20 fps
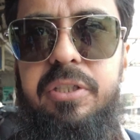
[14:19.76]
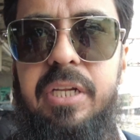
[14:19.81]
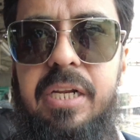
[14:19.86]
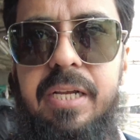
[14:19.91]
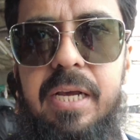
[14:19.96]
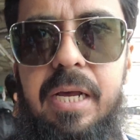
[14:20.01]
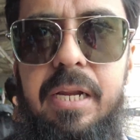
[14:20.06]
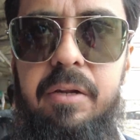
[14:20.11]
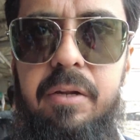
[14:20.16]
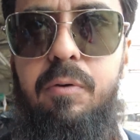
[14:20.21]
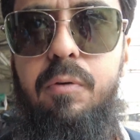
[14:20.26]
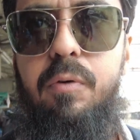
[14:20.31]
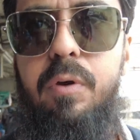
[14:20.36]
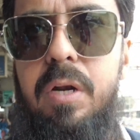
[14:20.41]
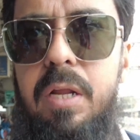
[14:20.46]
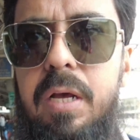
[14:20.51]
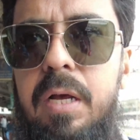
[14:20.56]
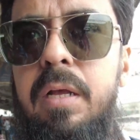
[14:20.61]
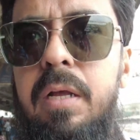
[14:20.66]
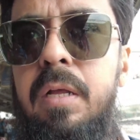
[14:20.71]
till
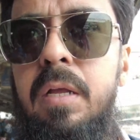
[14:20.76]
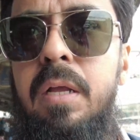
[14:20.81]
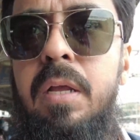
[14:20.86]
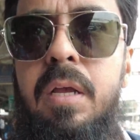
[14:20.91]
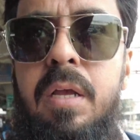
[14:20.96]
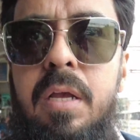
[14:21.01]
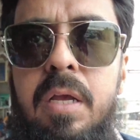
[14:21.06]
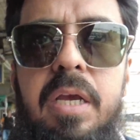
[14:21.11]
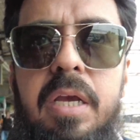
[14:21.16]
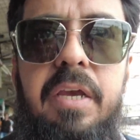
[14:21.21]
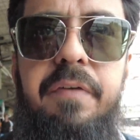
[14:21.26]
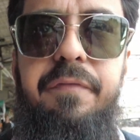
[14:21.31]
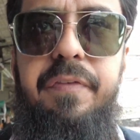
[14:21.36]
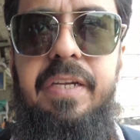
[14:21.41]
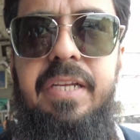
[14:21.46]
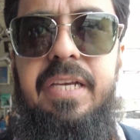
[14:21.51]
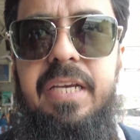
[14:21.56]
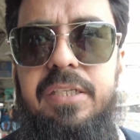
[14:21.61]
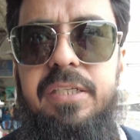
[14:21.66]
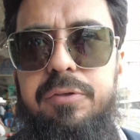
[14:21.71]
Kurla if
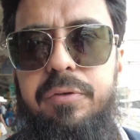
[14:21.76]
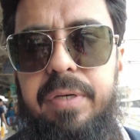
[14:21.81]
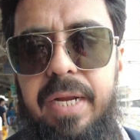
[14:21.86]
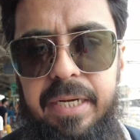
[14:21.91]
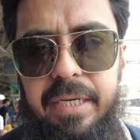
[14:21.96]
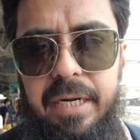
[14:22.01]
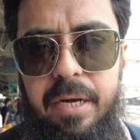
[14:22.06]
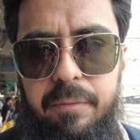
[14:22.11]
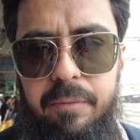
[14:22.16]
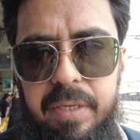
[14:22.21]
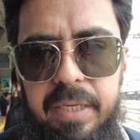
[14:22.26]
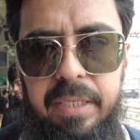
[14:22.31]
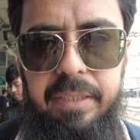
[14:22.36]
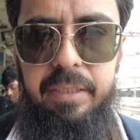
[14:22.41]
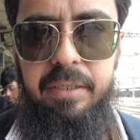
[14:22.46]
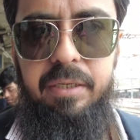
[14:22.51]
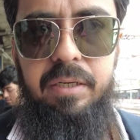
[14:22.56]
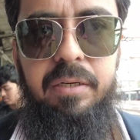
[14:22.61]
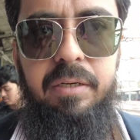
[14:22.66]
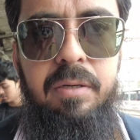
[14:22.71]
in case you get down
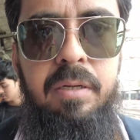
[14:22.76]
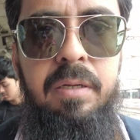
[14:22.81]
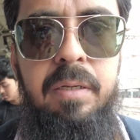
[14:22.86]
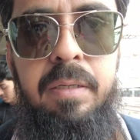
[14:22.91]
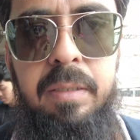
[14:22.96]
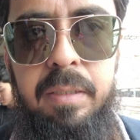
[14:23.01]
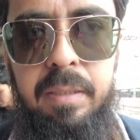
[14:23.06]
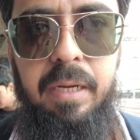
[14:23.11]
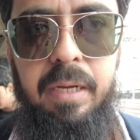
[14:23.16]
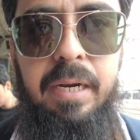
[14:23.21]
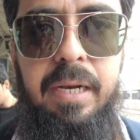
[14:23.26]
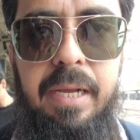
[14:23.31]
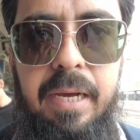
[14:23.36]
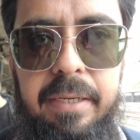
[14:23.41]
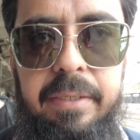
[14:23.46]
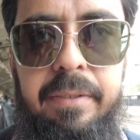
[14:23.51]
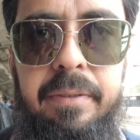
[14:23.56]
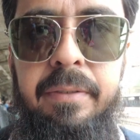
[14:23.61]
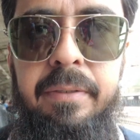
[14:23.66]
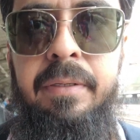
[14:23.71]
at
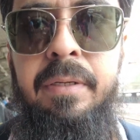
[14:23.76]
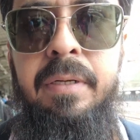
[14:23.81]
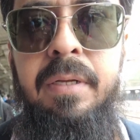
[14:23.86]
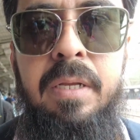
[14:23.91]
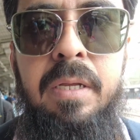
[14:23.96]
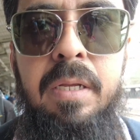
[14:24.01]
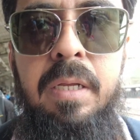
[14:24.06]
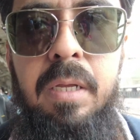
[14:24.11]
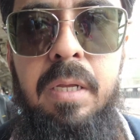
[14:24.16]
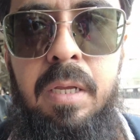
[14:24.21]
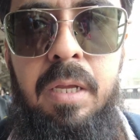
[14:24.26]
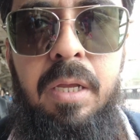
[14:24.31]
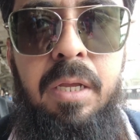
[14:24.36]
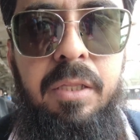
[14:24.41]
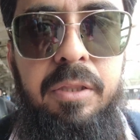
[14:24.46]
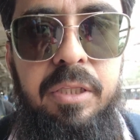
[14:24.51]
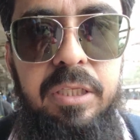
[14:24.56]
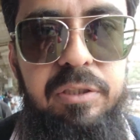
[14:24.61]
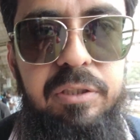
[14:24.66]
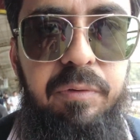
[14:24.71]
Kalyan.
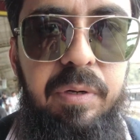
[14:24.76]
This